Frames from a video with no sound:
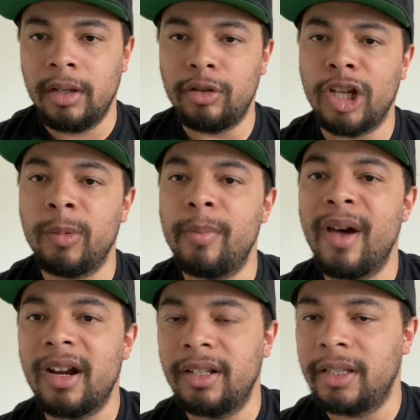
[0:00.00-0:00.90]
You're going to be
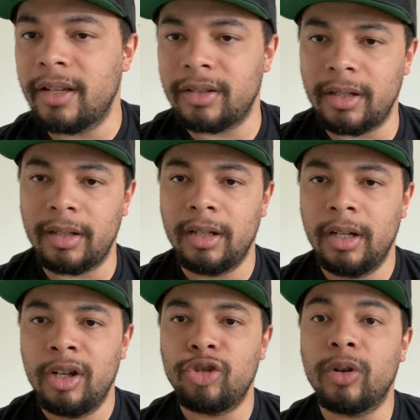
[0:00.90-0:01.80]
better than yesterday.
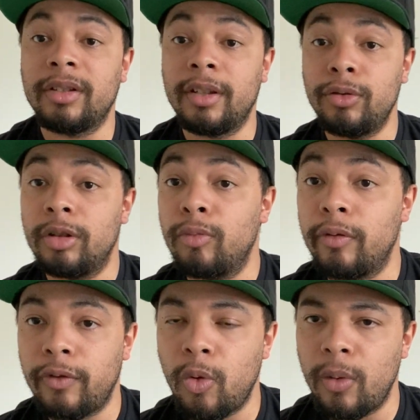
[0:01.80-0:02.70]
So continue to
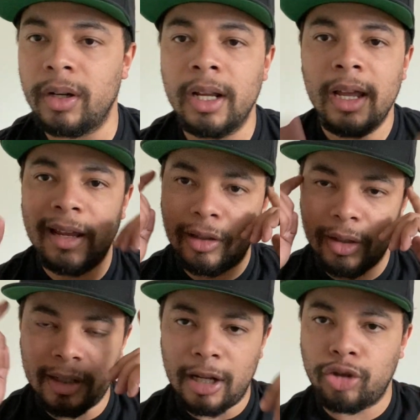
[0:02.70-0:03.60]
move forward and
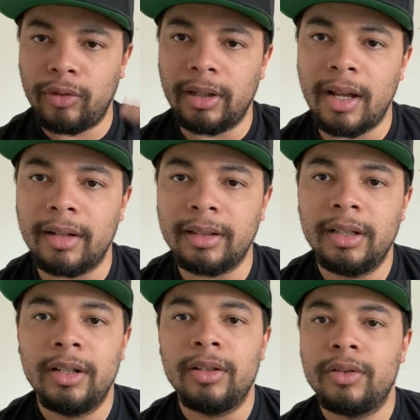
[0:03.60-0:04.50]
look in that straight line.
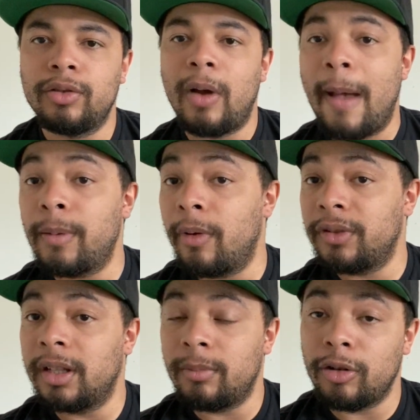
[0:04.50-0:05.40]
So happy Mother's
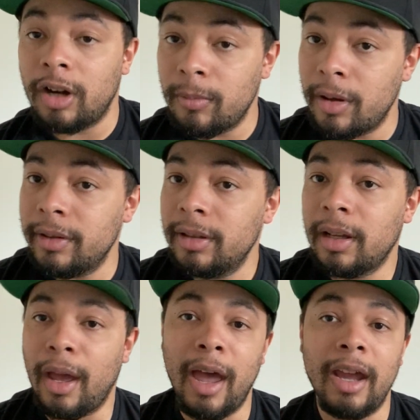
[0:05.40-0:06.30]
Day to my grandmother.
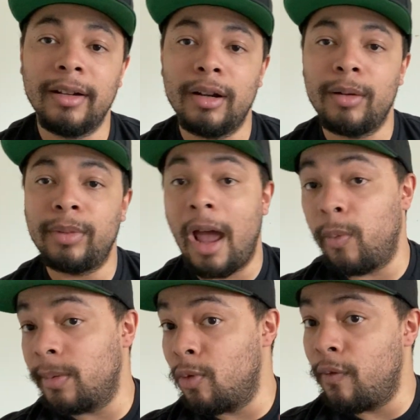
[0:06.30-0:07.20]
And now
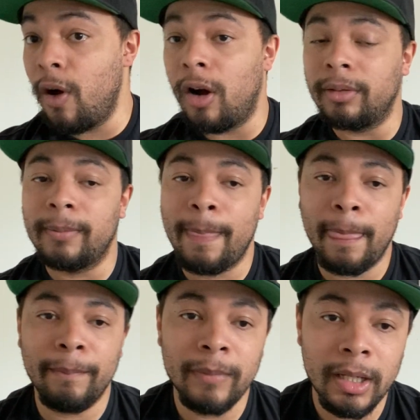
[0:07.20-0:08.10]
we move on
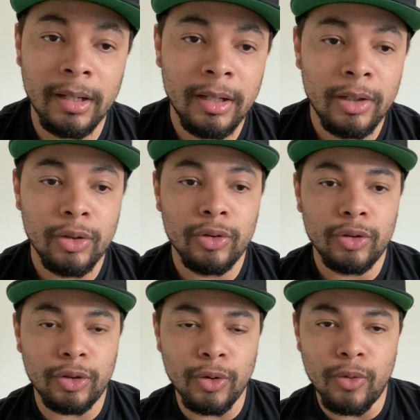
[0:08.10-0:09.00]

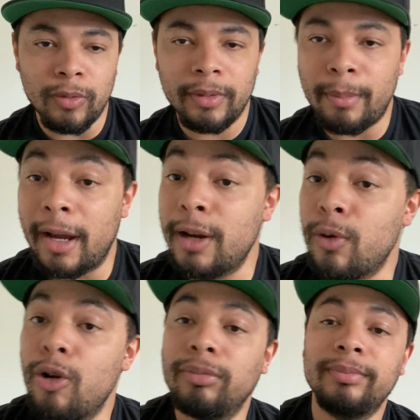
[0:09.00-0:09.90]
to my
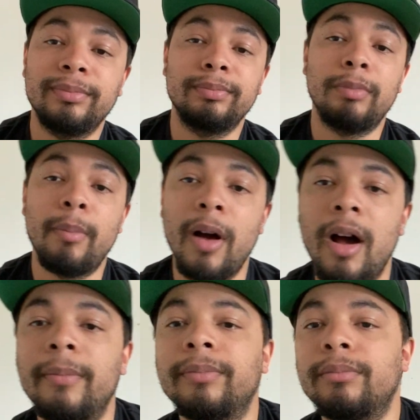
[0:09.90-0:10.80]
hero, my
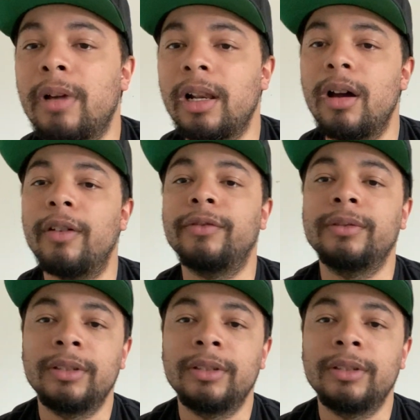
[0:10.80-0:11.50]
mom, my love.